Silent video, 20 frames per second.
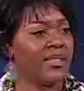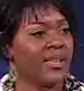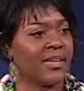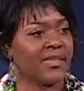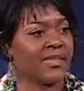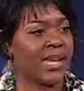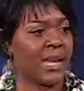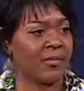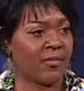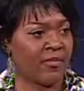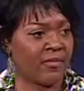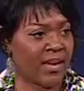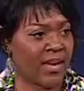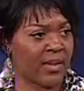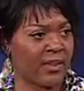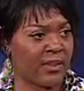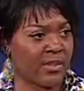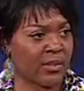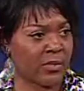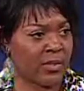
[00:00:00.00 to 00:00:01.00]
that type of
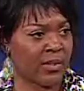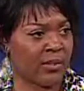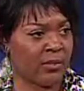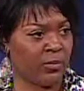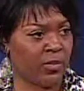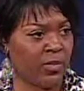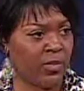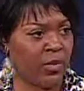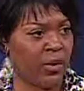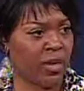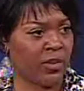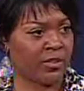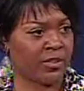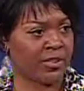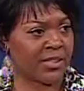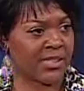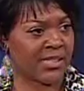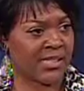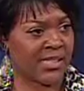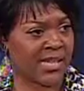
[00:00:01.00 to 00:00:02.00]
violence? When you all
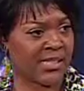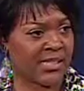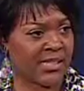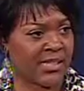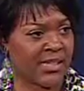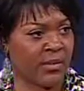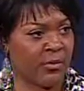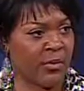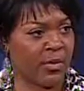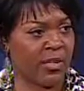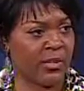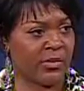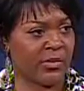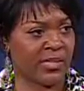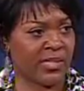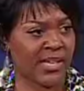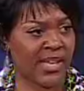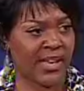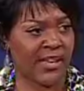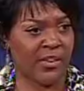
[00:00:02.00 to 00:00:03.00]
are discussing it, what do you
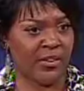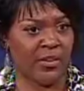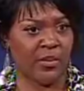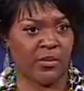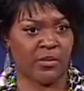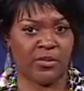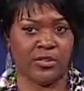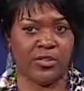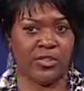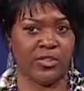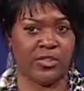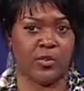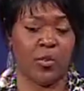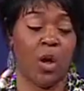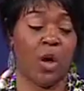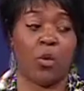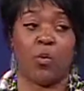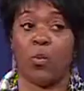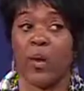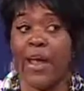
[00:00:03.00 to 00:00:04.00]
say, just
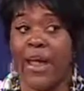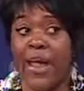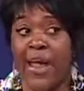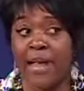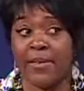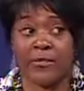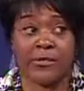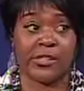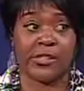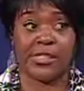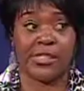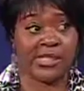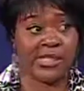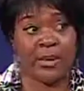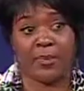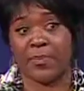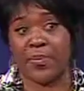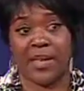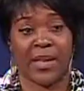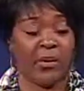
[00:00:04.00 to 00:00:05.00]
walk away? If you see
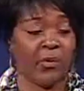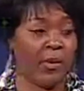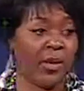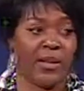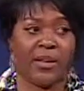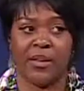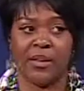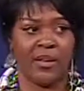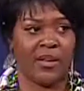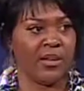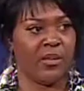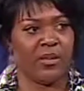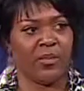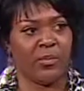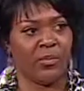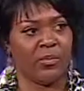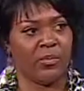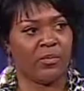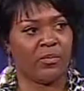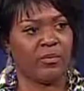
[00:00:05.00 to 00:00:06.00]
something, what
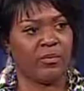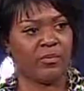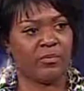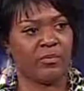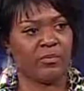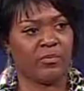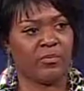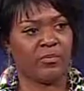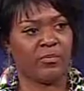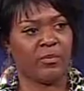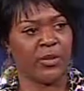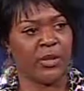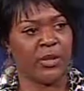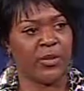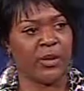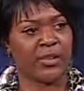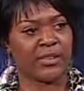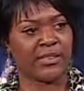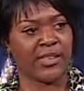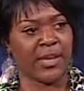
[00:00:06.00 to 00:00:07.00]
do
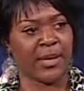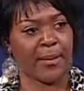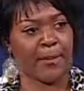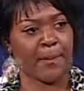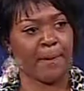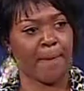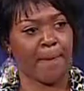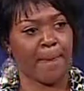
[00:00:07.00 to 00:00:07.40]
you all say?